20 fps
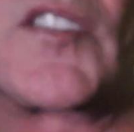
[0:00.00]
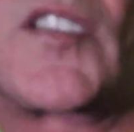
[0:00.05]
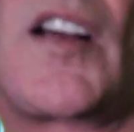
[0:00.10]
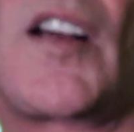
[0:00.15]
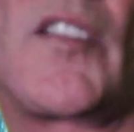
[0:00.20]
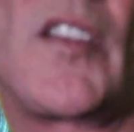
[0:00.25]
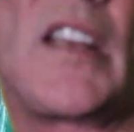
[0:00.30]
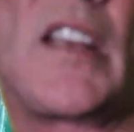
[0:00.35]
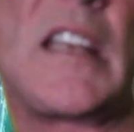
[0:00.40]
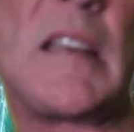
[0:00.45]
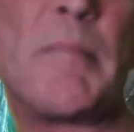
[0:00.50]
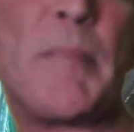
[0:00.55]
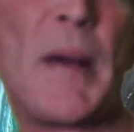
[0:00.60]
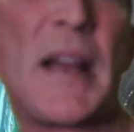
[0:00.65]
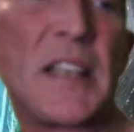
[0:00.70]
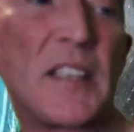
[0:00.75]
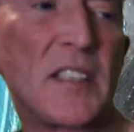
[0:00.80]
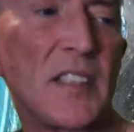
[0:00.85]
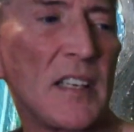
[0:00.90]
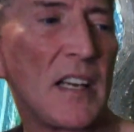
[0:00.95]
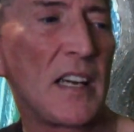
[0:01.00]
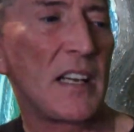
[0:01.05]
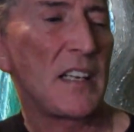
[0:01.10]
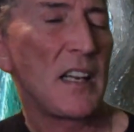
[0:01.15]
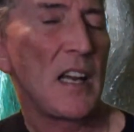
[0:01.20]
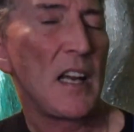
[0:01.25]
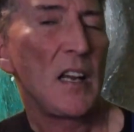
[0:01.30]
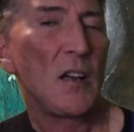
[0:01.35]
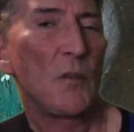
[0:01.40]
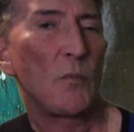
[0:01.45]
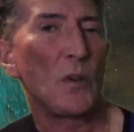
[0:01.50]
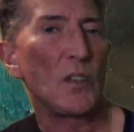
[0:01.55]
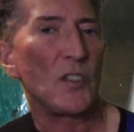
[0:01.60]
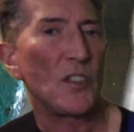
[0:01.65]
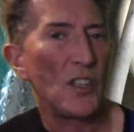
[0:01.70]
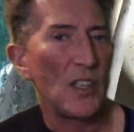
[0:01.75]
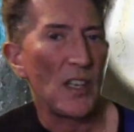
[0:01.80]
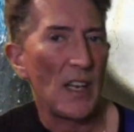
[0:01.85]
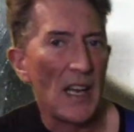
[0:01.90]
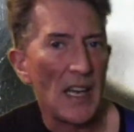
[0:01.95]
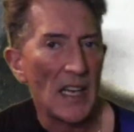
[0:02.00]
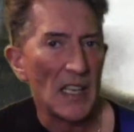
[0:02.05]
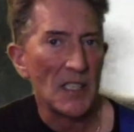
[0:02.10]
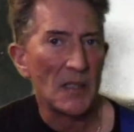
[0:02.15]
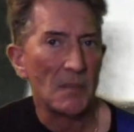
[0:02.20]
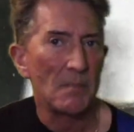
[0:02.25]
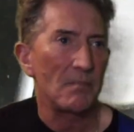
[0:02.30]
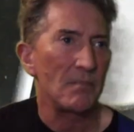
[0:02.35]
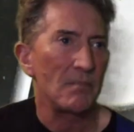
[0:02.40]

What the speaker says: on the bass side, which is